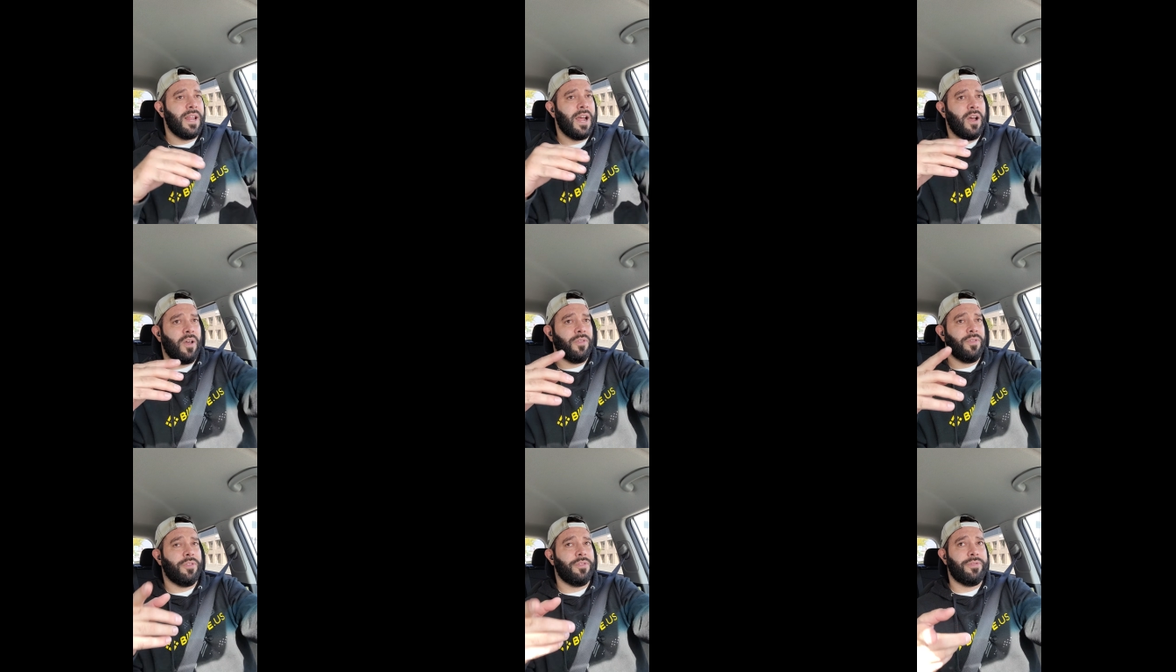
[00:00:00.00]

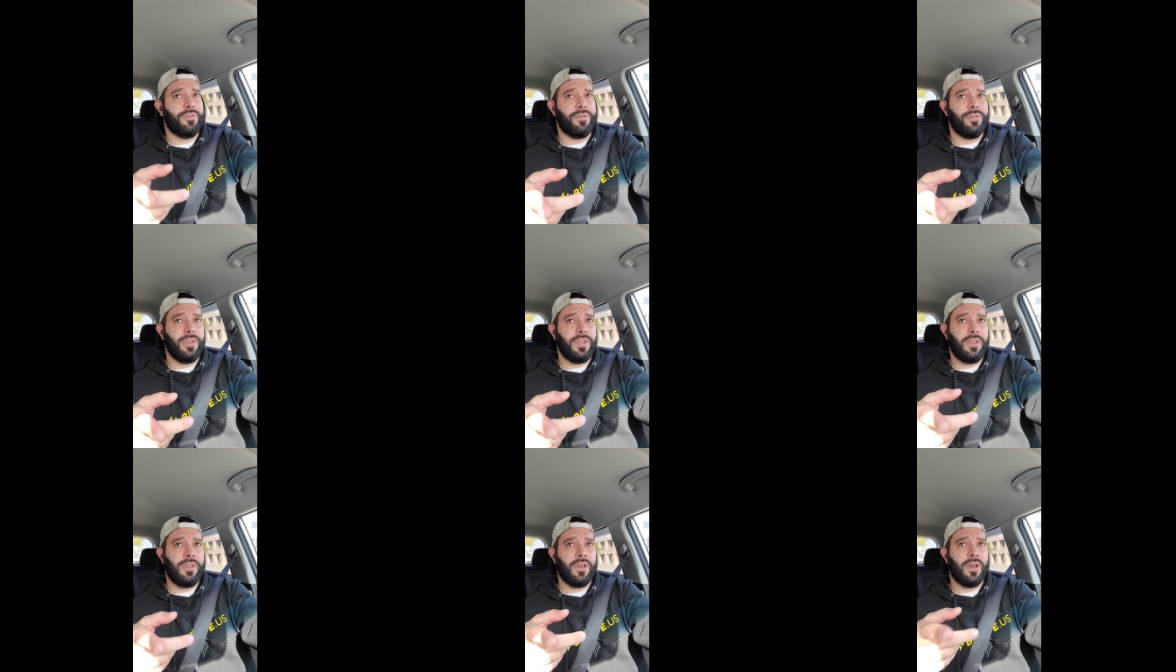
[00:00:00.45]
Now
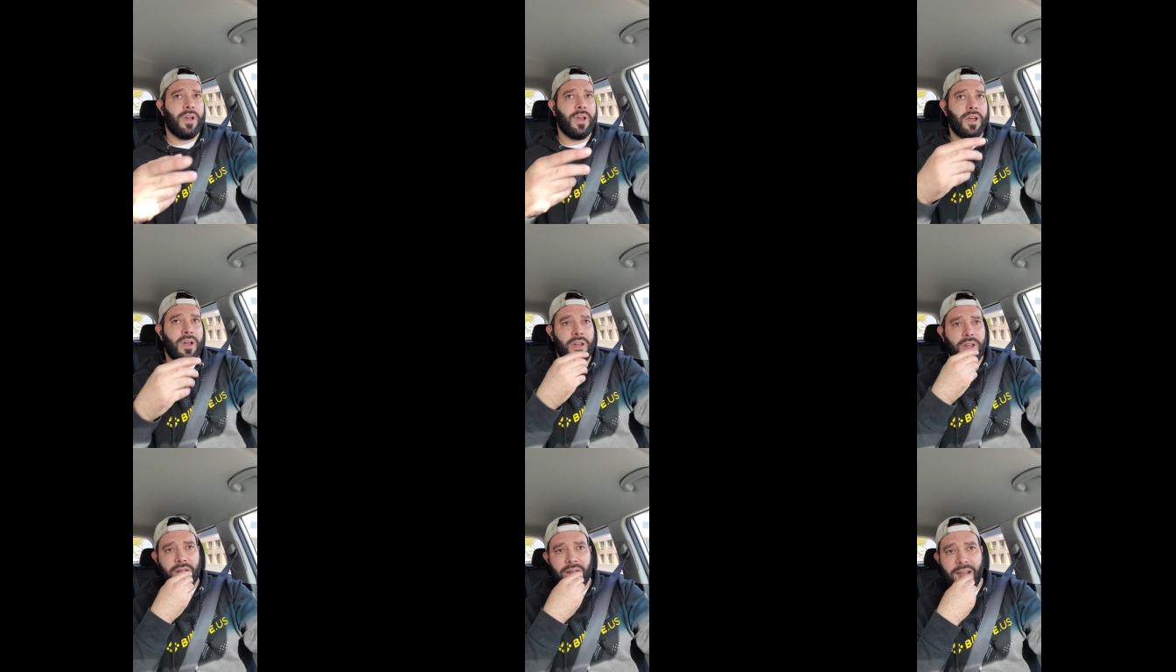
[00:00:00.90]
the
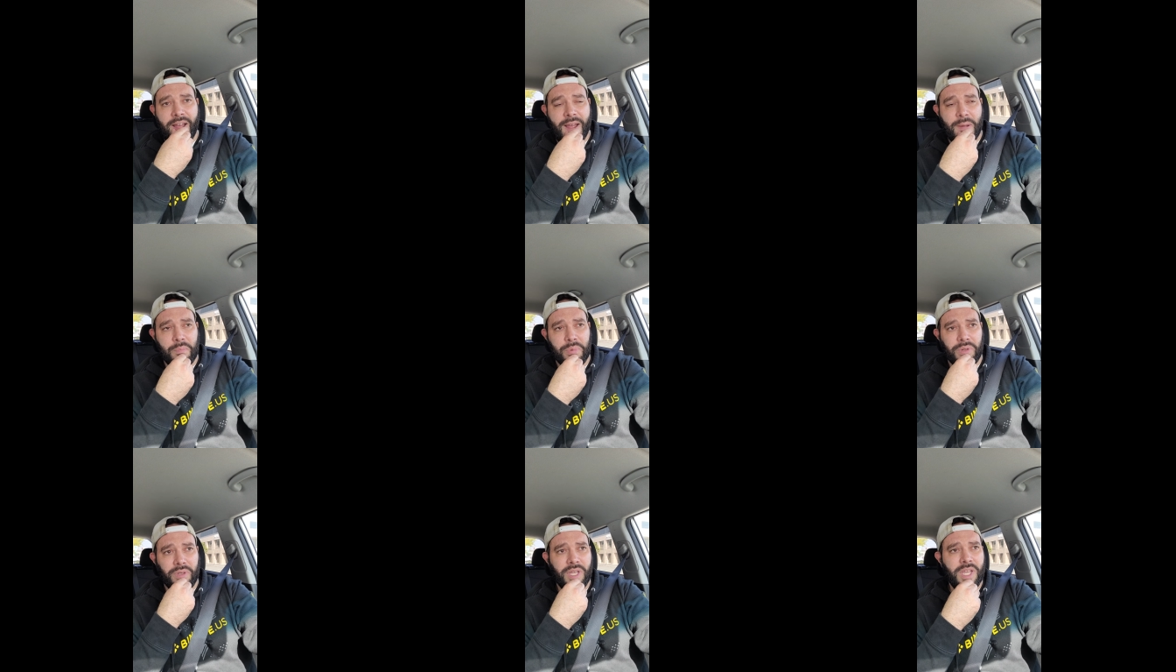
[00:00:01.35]
uh,
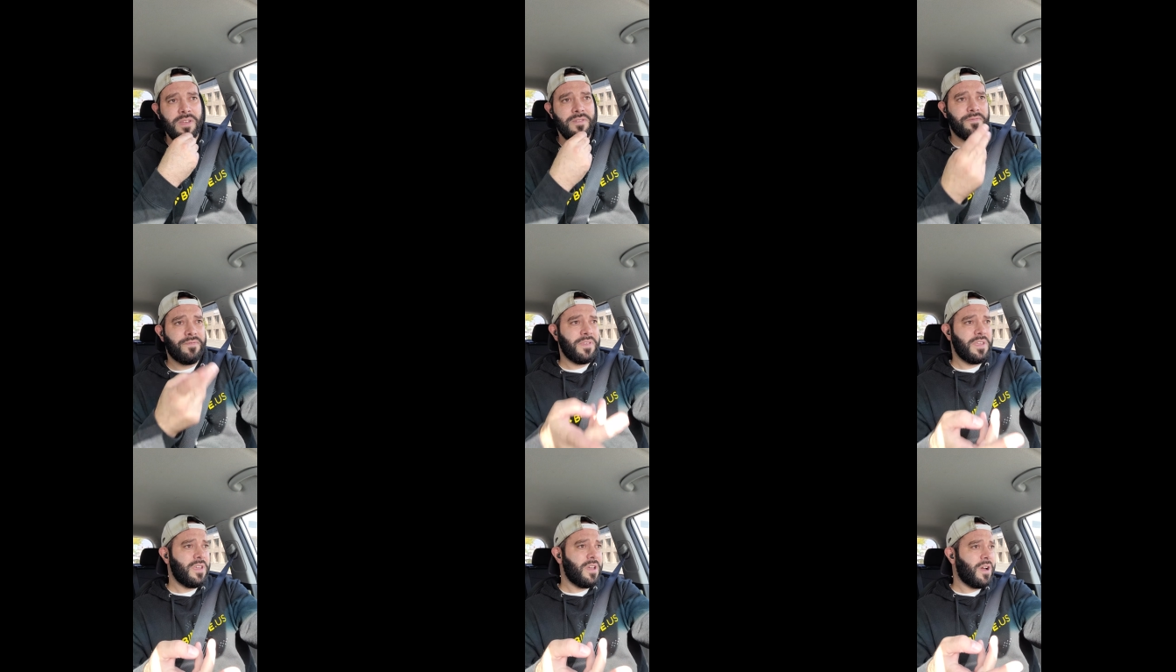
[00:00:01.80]
I
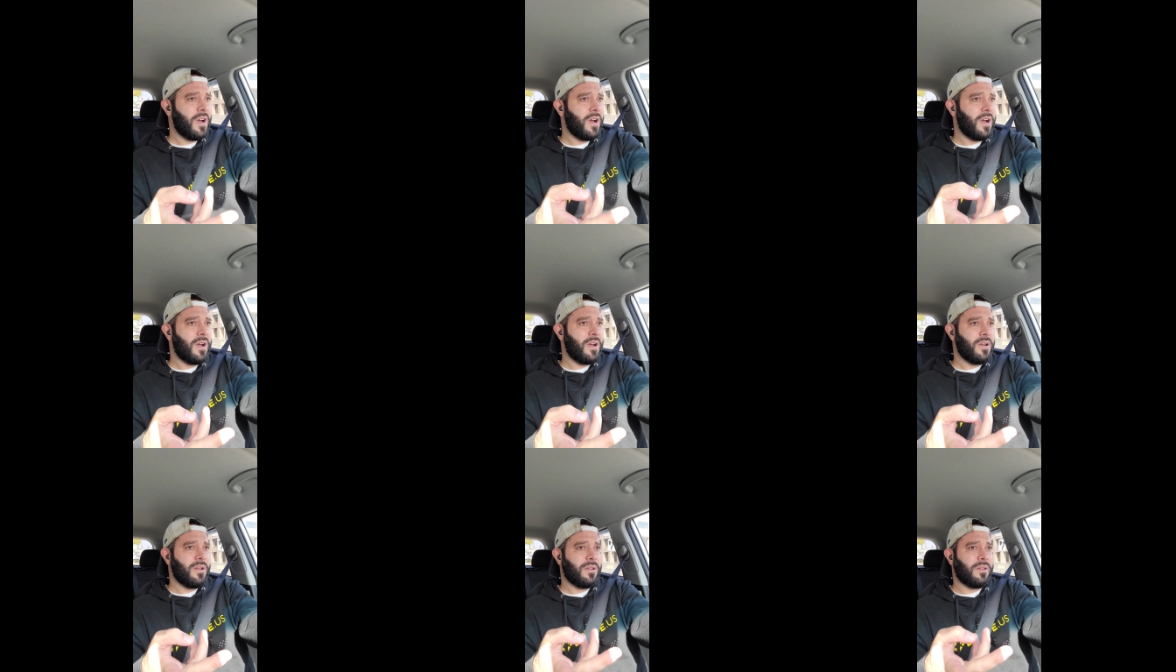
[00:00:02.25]
believe the
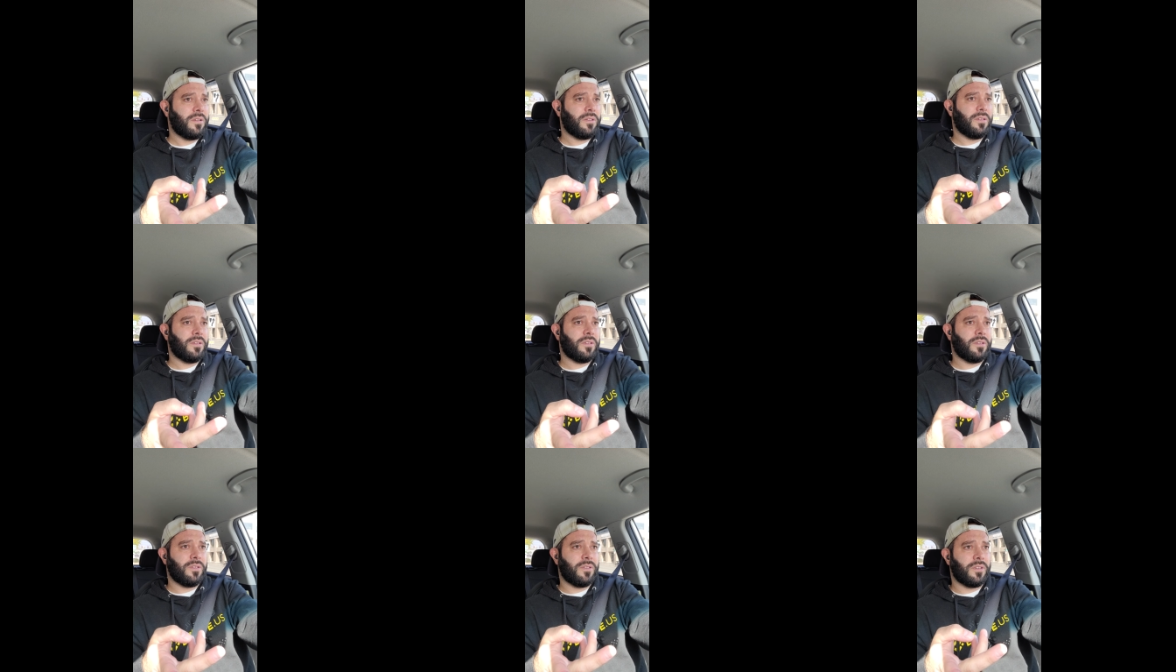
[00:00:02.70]
uh,
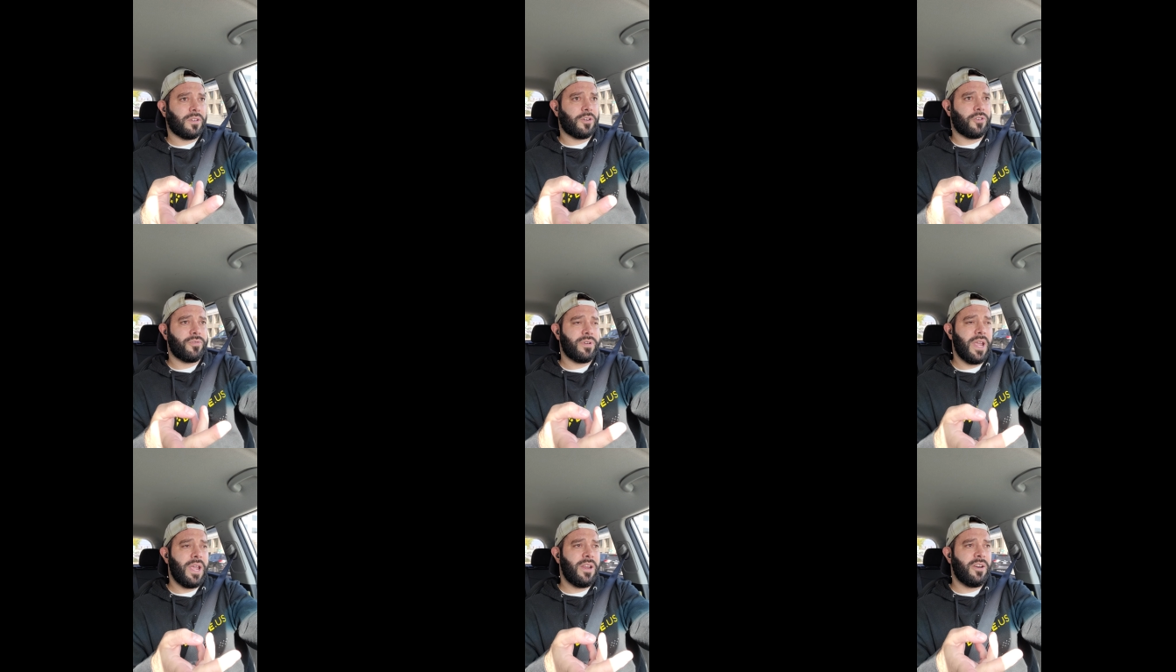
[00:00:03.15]
the
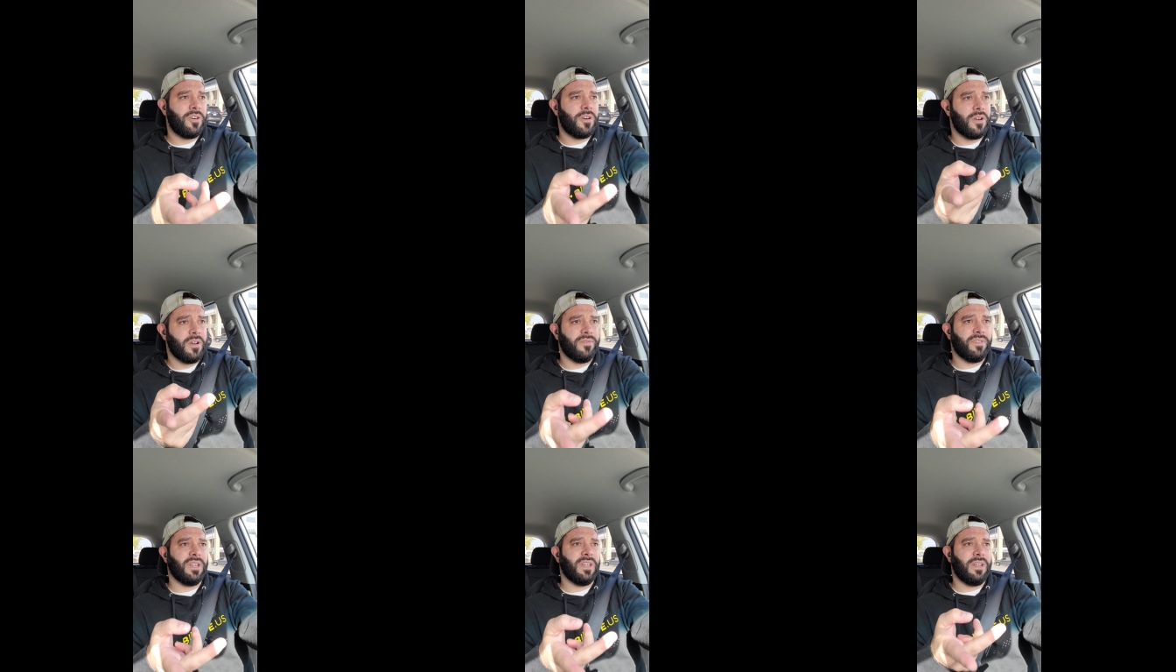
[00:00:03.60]
creator
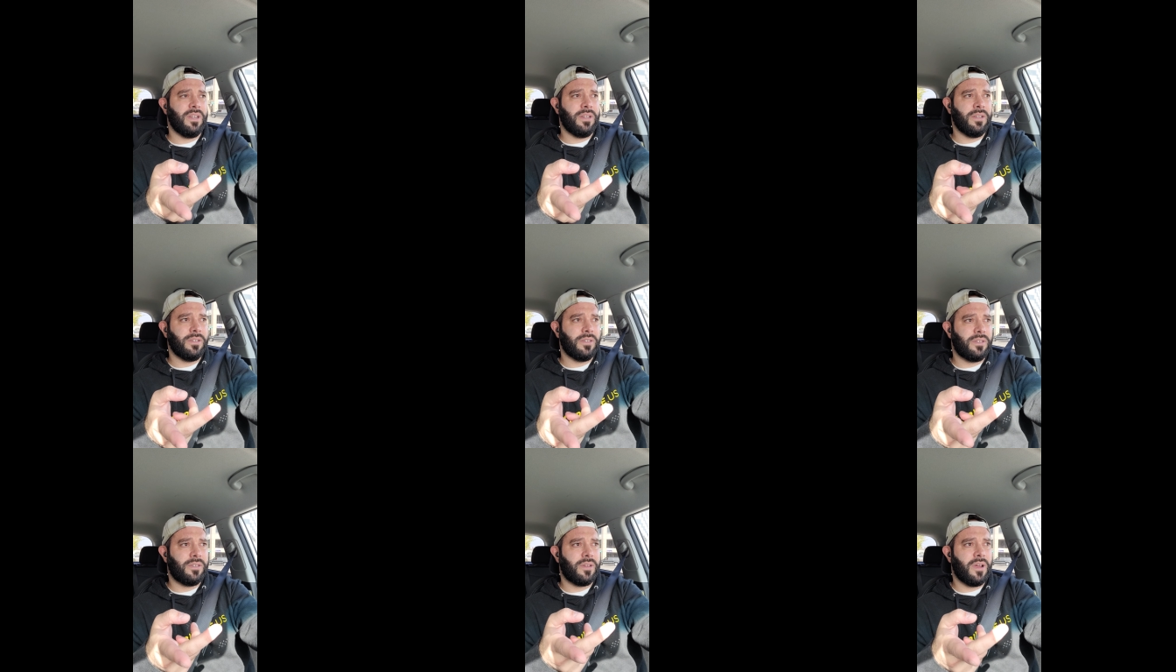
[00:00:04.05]
of it
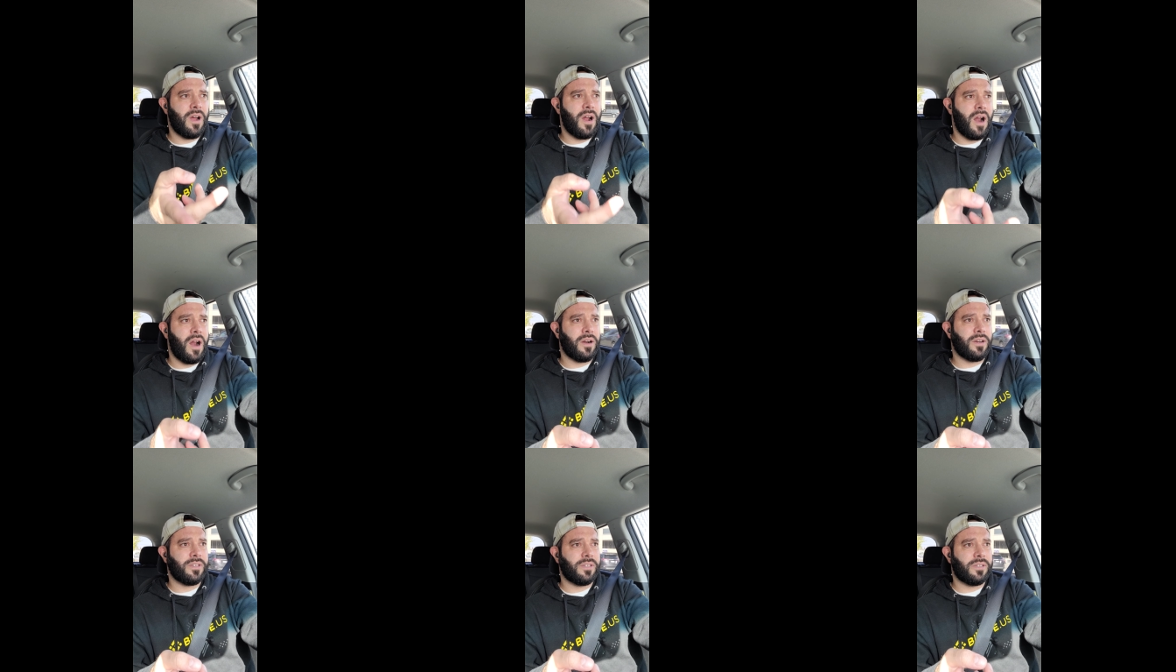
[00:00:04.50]
is
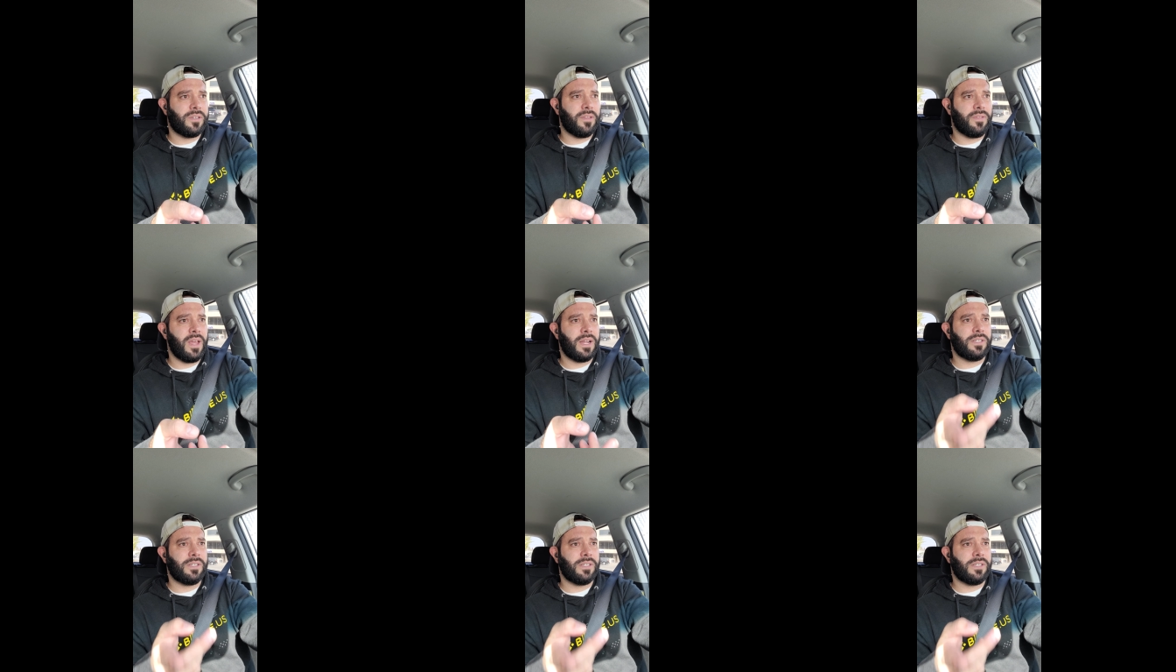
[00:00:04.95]
doxed.